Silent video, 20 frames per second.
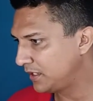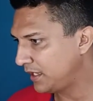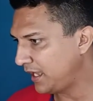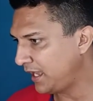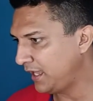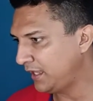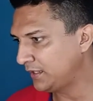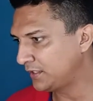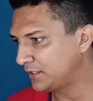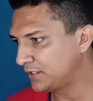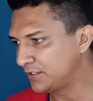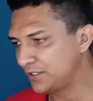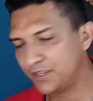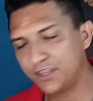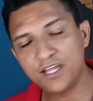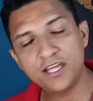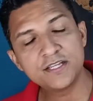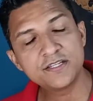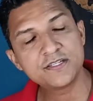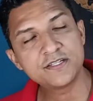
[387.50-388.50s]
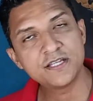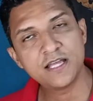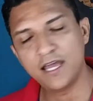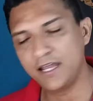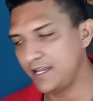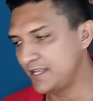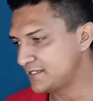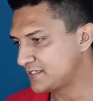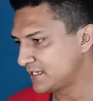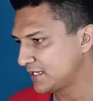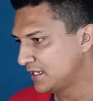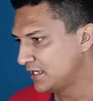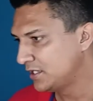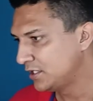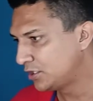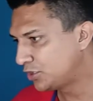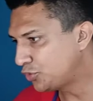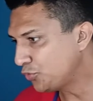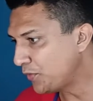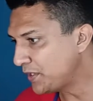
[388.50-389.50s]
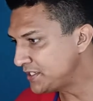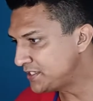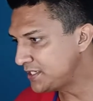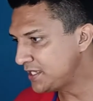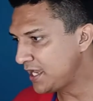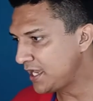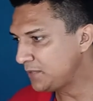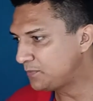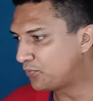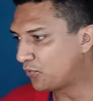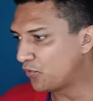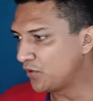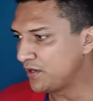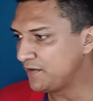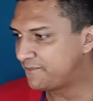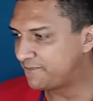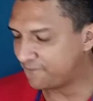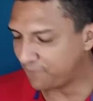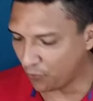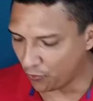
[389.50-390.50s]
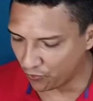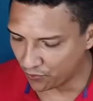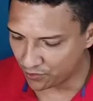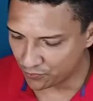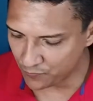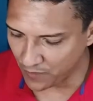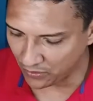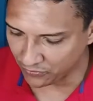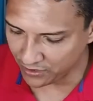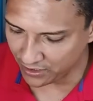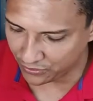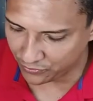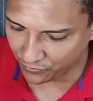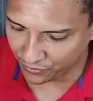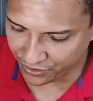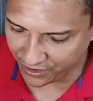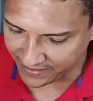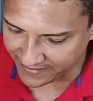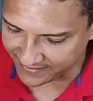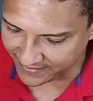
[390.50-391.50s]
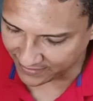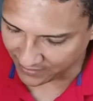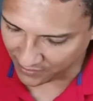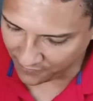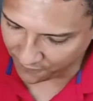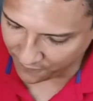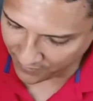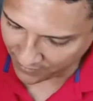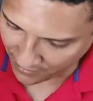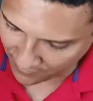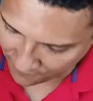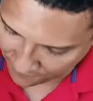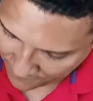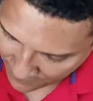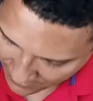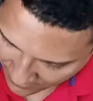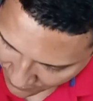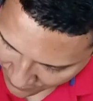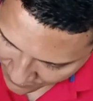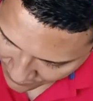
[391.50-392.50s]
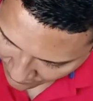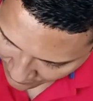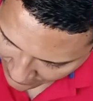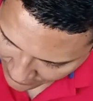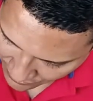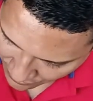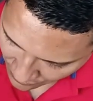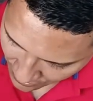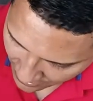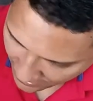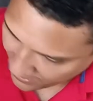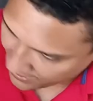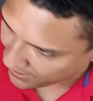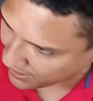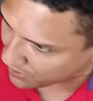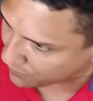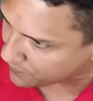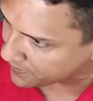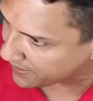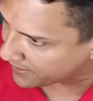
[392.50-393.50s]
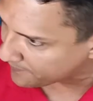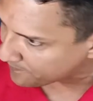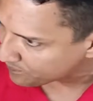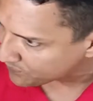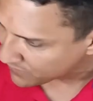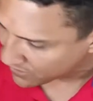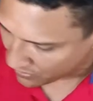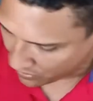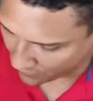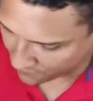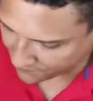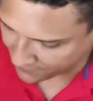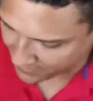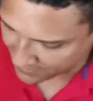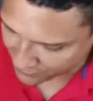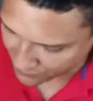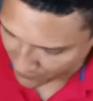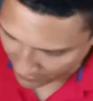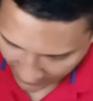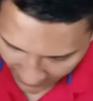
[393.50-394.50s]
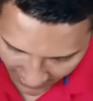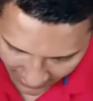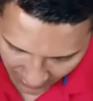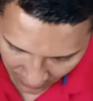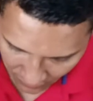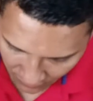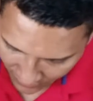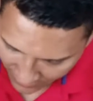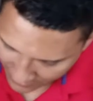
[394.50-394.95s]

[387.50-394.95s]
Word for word: enter this and it's 28.4 rounded to three significant figures, okay? So the area of this triangle